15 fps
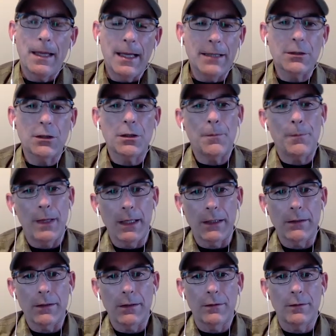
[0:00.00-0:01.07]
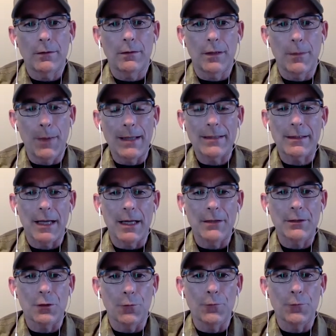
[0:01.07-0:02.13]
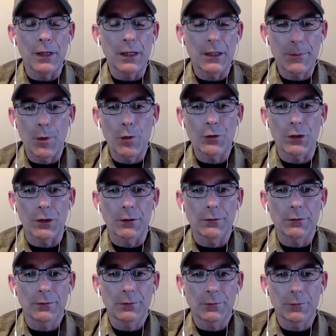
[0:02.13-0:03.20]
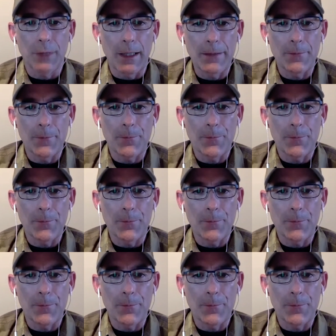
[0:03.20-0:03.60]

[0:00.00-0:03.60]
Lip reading: it's going to pick the best ISO for the exposure, right?